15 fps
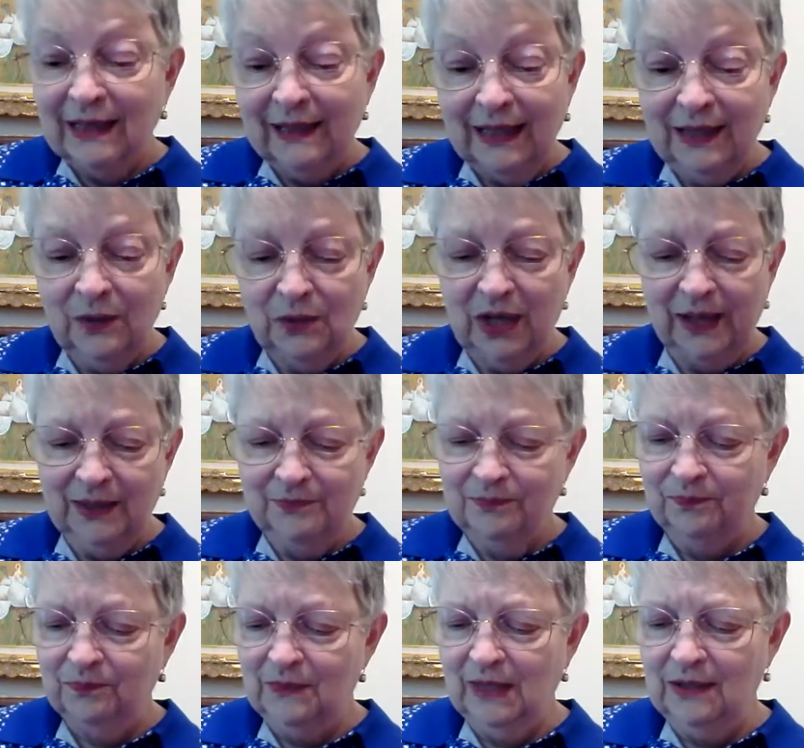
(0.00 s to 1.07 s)
Anyway,
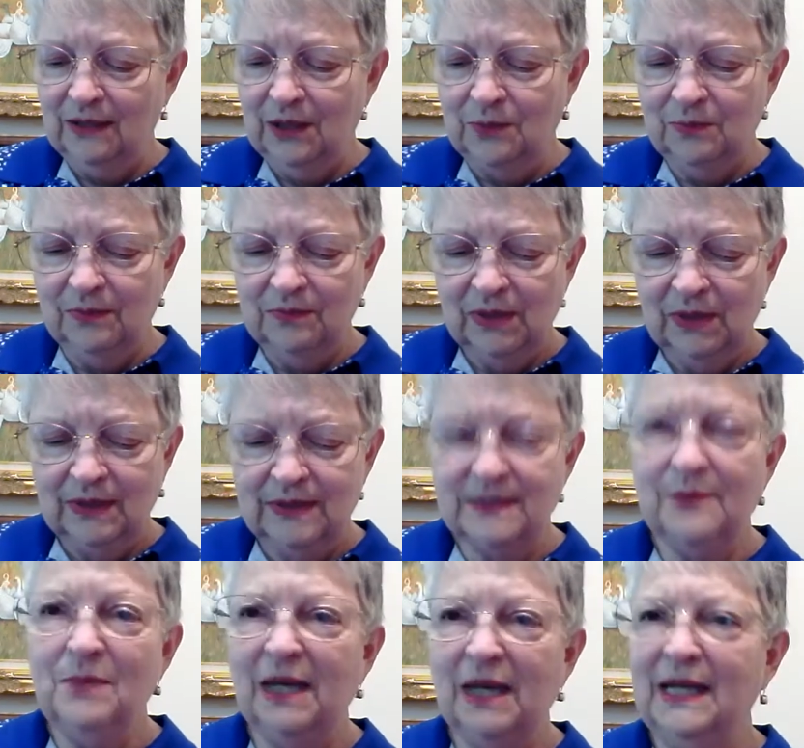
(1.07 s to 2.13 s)

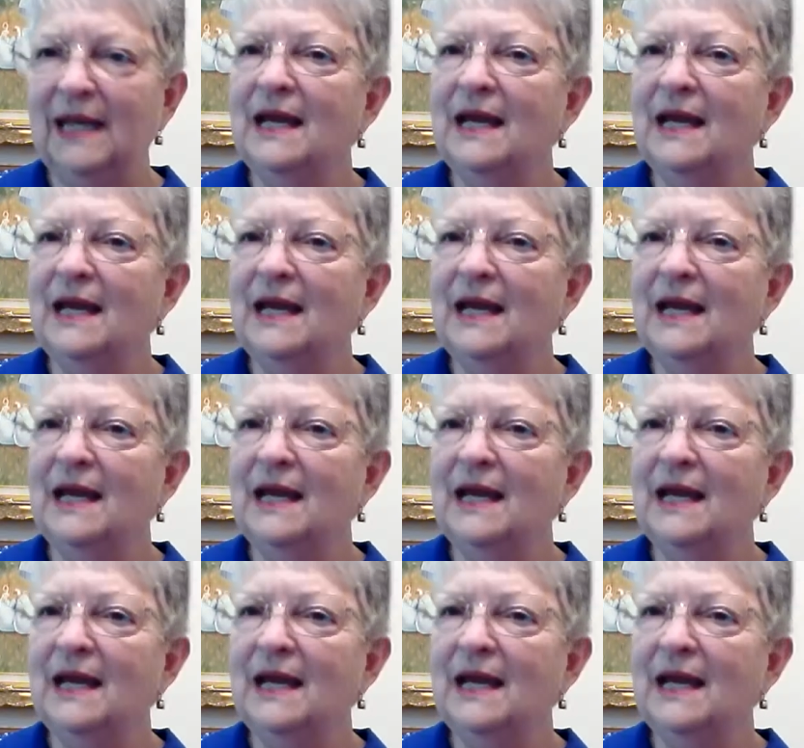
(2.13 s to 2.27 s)
somebody